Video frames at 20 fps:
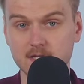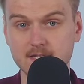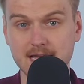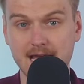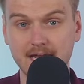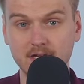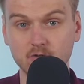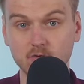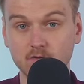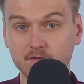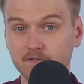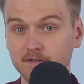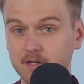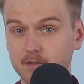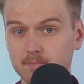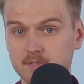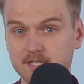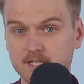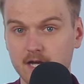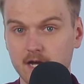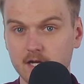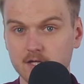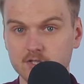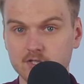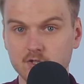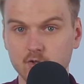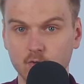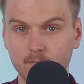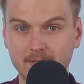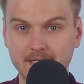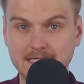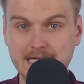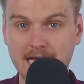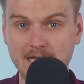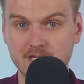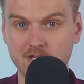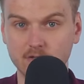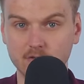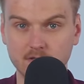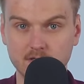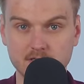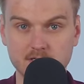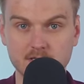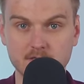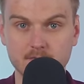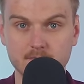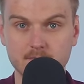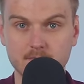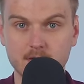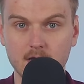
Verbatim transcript: to adult film star Stormy Daniels.